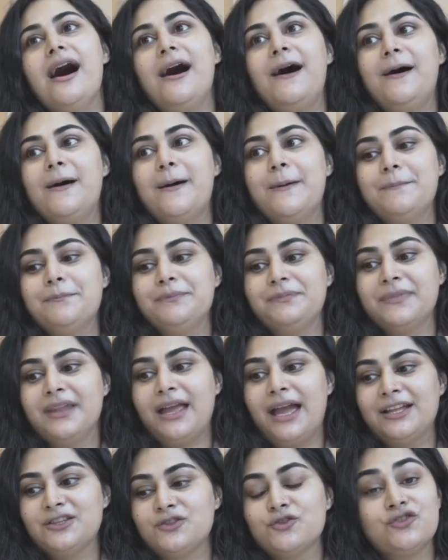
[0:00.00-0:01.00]

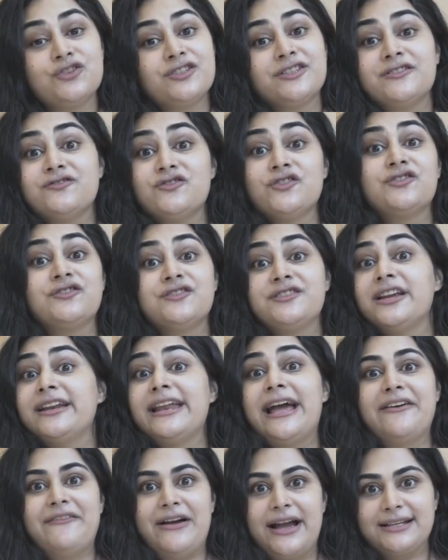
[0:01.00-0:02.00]
And so just
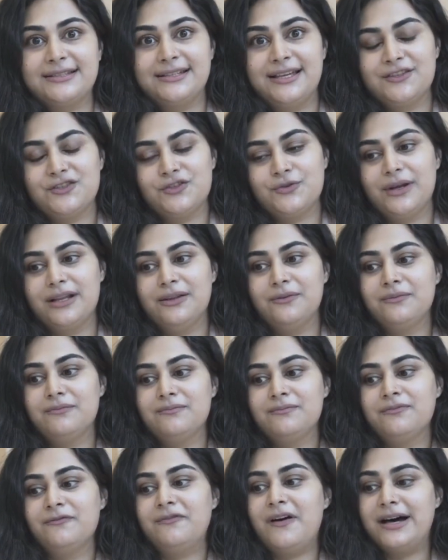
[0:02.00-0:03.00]
didn't have access to it.
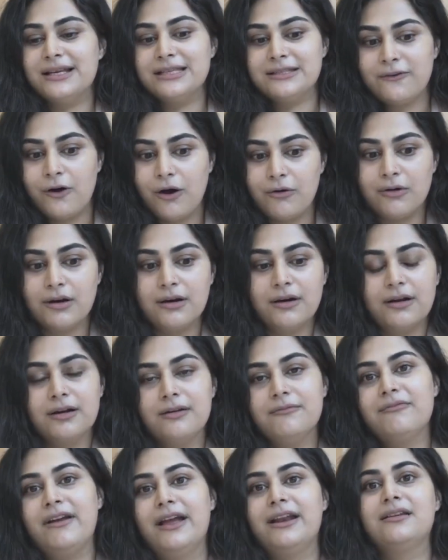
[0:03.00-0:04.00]
Fast
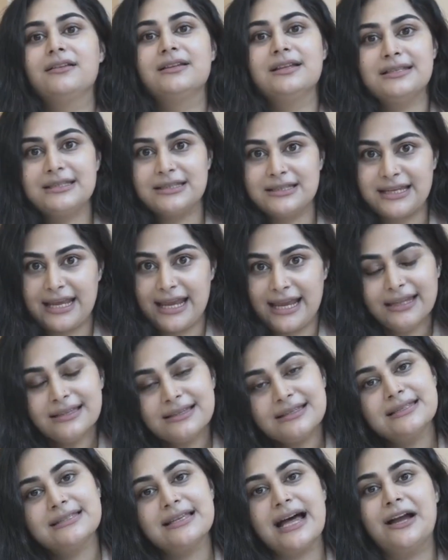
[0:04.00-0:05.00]
forward, went to the
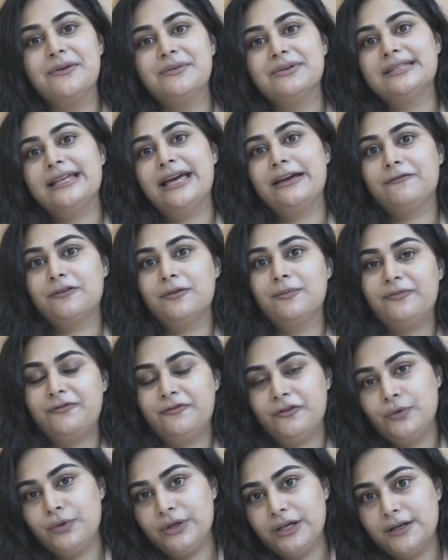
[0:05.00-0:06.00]
States. I was there for a
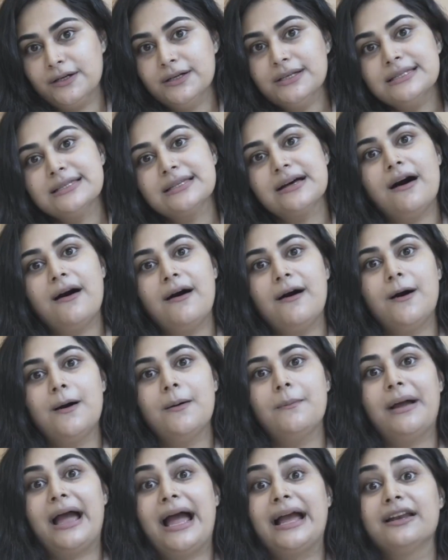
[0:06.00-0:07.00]
few years
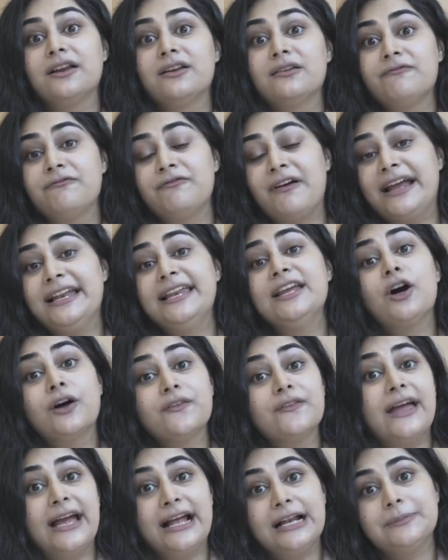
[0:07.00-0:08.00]
and finally
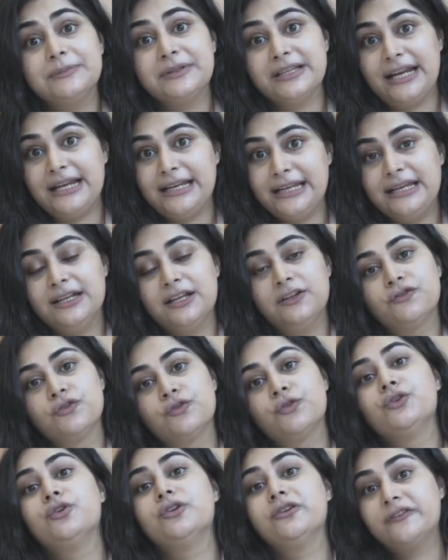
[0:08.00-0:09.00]
got the help that I needed
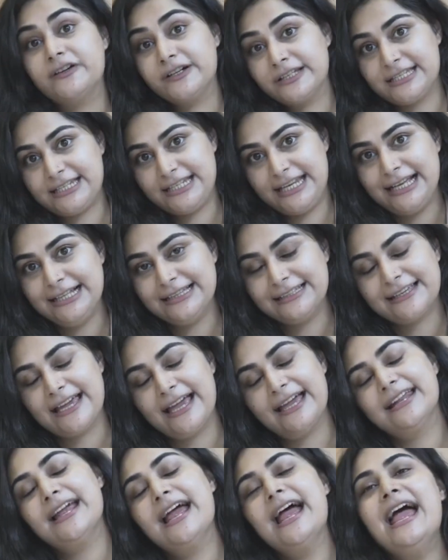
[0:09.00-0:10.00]
through university
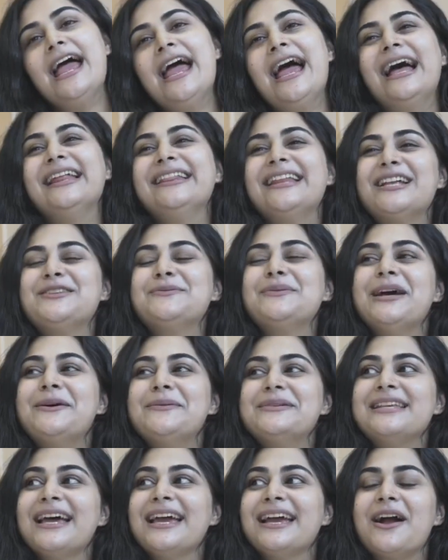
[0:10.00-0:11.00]
healthcare. And that's when
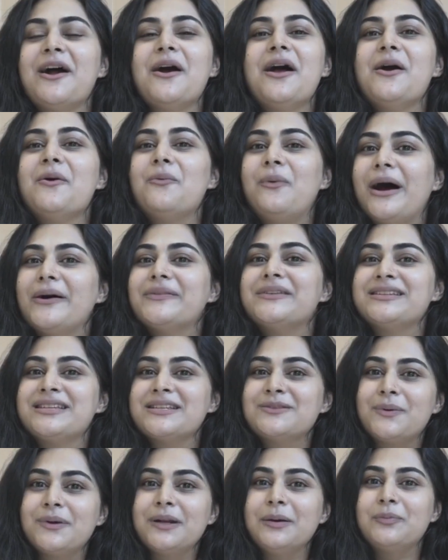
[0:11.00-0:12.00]
I was like, wow, this
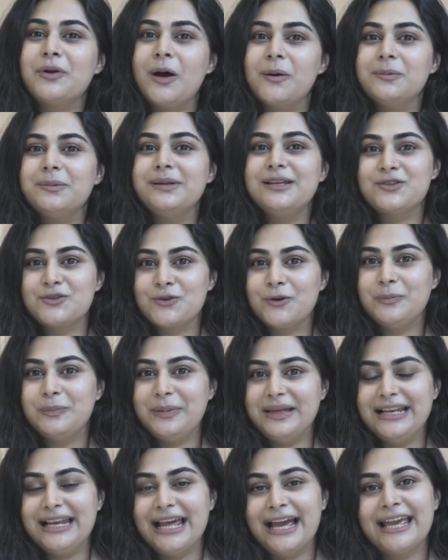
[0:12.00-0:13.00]
is what it probably should
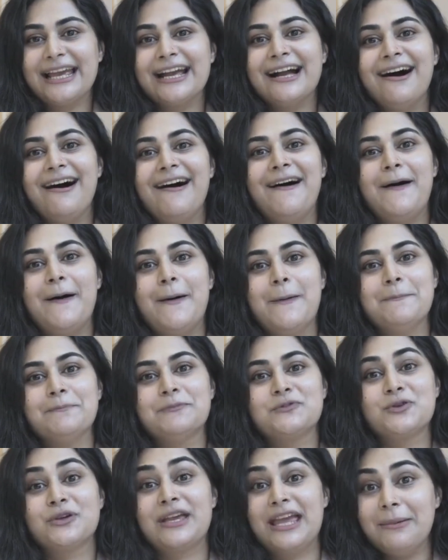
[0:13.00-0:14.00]
be like.
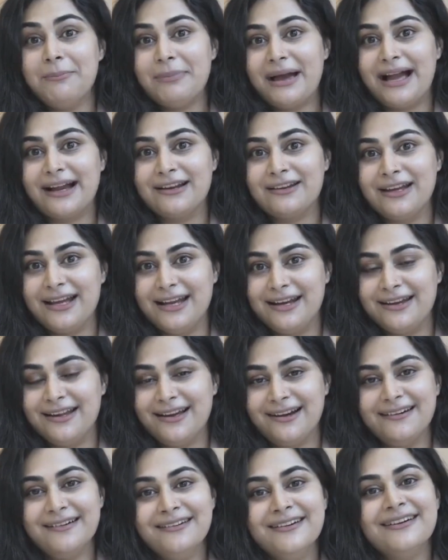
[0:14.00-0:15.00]
So came back to
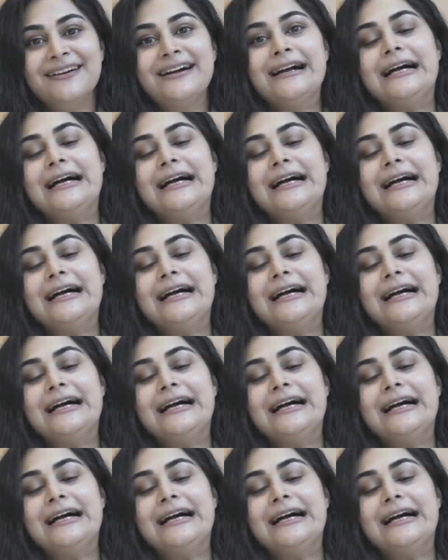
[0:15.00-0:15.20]
India